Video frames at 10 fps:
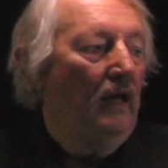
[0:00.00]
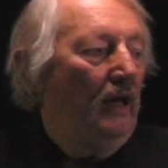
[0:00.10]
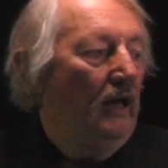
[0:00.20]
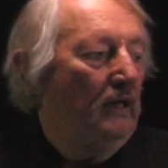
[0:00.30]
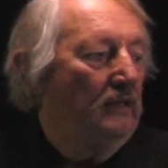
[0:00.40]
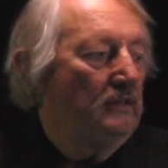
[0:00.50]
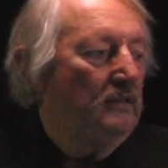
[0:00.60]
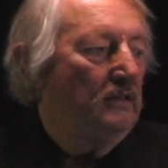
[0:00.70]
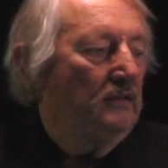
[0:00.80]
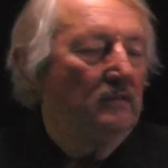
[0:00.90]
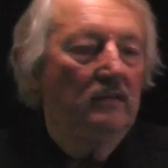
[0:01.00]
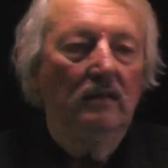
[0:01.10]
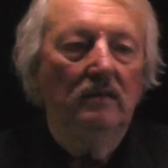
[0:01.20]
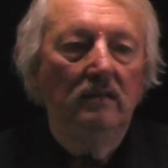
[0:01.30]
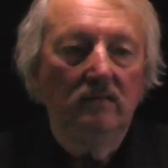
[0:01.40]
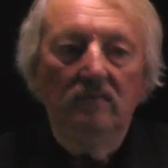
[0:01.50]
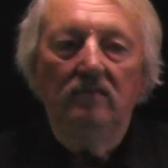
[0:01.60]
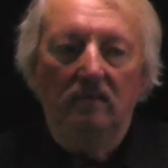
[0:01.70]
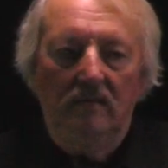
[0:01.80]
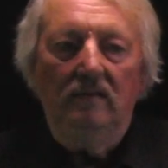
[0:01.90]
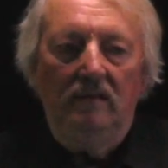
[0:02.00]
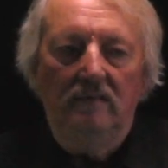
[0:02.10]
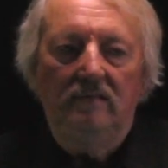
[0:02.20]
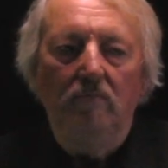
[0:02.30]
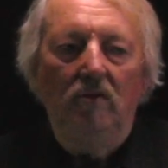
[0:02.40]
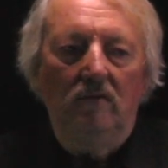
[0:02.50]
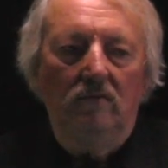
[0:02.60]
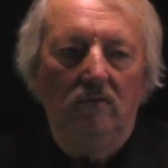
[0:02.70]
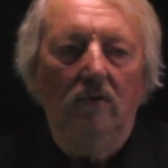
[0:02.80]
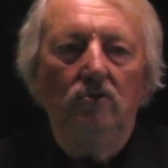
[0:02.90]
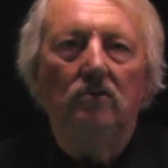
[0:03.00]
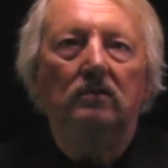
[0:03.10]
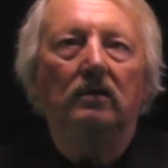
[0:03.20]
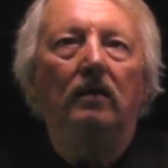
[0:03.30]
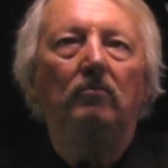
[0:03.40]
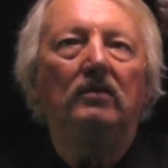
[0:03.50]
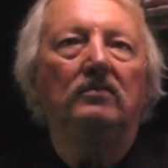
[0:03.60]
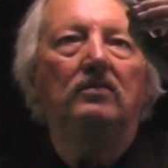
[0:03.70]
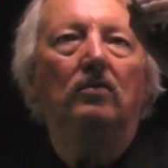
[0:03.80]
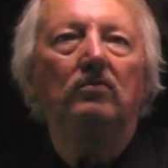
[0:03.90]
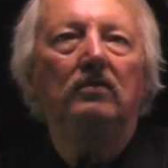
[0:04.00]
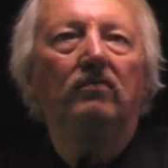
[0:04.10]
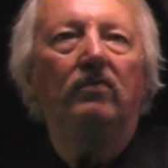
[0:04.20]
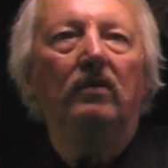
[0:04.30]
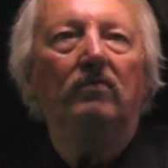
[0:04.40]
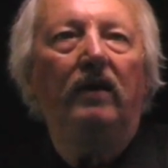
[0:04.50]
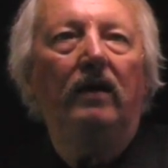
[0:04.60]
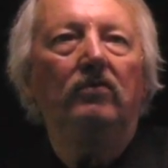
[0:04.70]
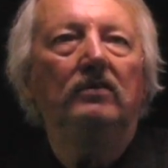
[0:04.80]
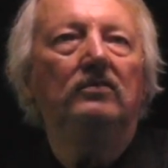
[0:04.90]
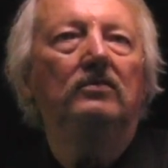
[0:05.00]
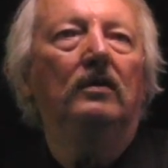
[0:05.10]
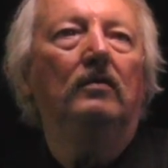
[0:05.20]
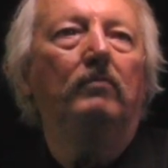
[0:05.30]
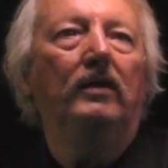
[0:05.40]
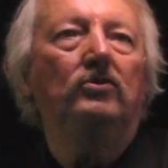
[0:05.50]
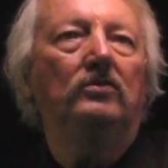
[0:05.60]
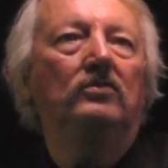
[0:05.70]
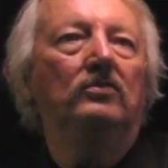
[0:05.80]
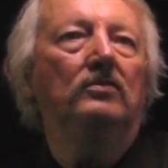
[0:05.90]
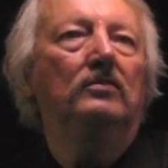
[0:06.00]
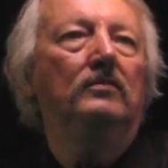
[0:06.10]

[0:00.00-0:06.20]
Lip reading: And this is a similar notion, namely, so the variance measures